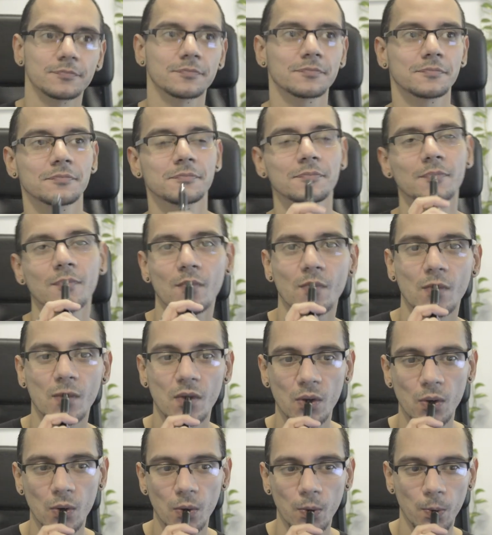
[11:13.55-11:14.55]

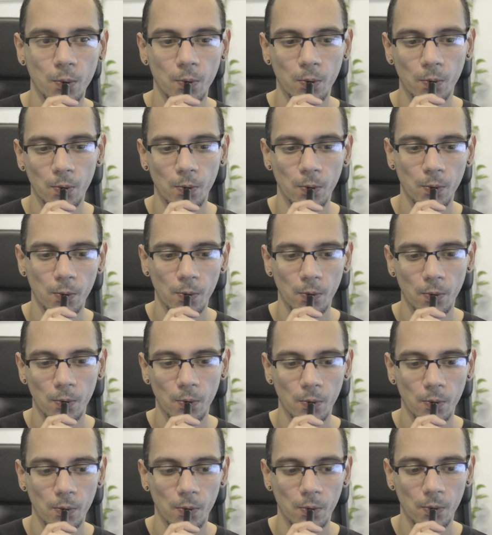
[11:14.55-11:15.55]

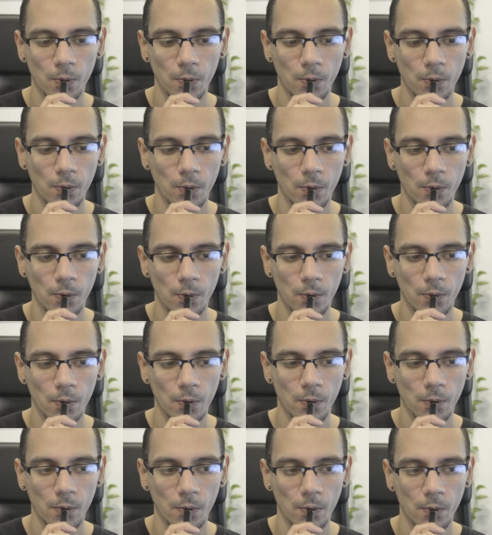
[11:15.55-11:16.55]

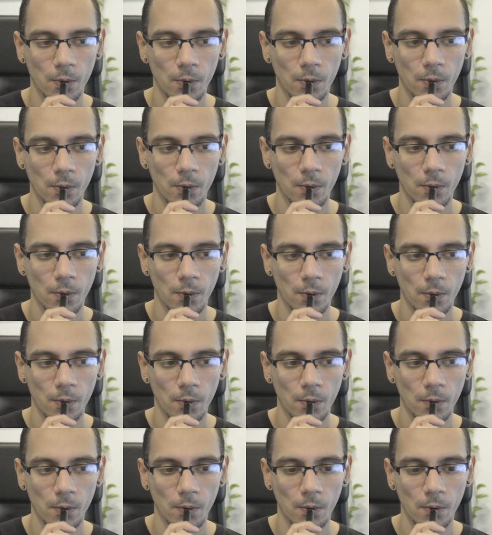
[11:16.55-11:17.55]

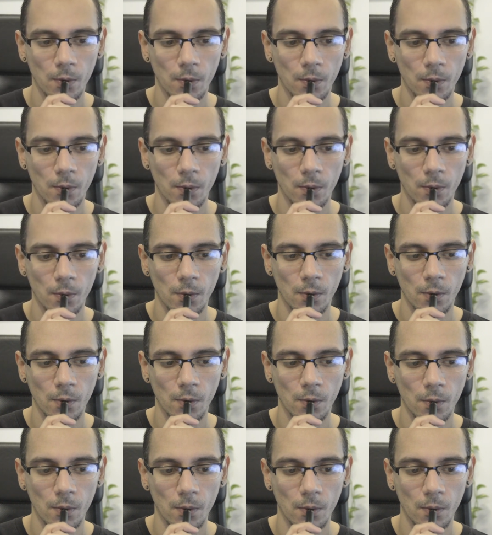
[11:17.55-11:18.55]

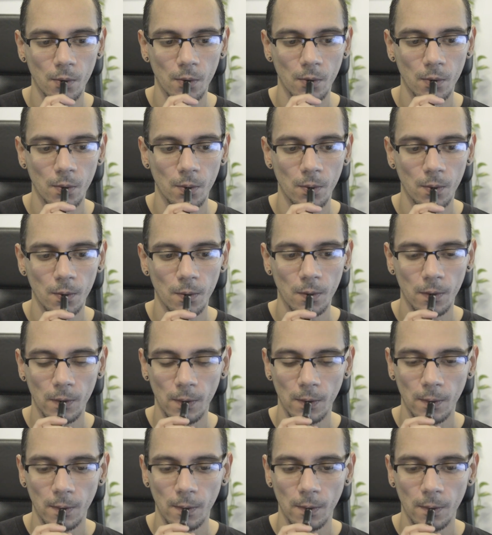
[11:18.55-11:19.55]

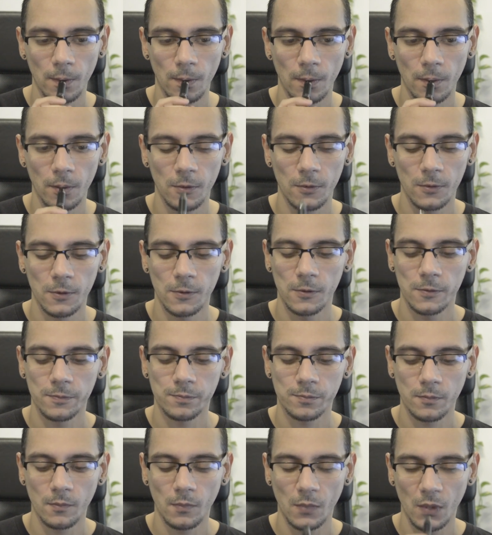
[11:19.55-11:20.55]

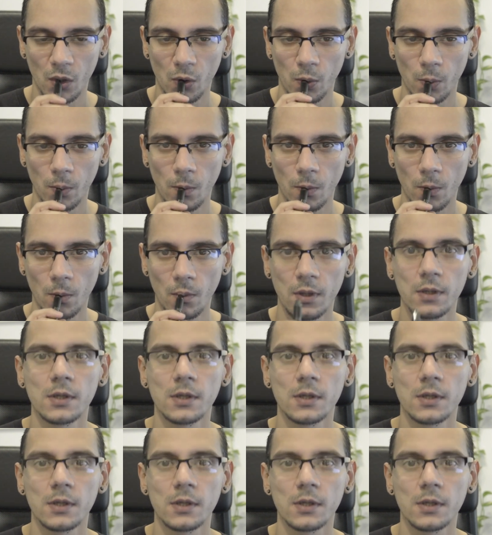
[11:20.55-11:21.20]
Nothing is said.